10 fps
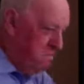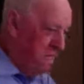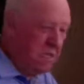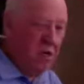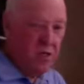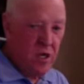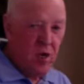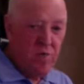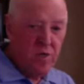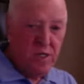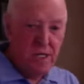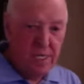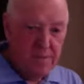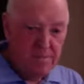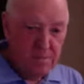they're not
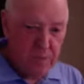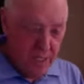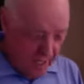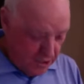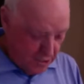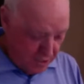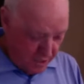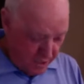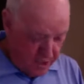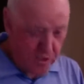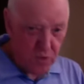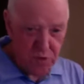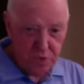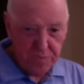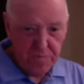overly interesting to
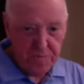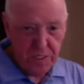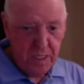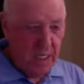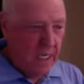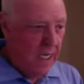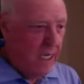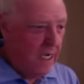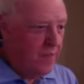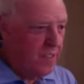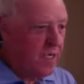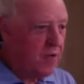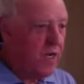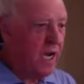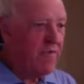talk to. They
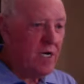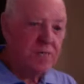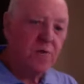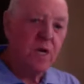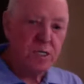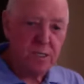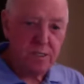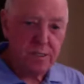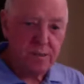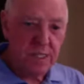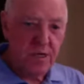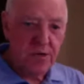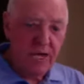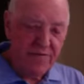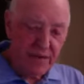don't have aspirations. They
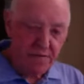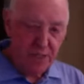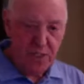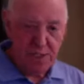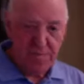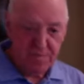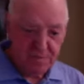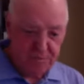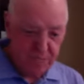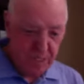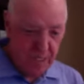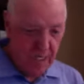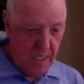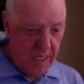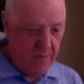don't have ambition.
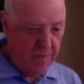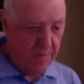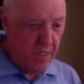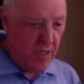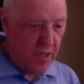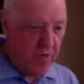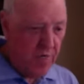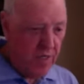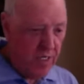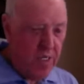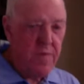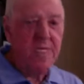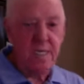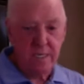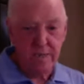They're not overly
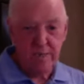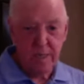committed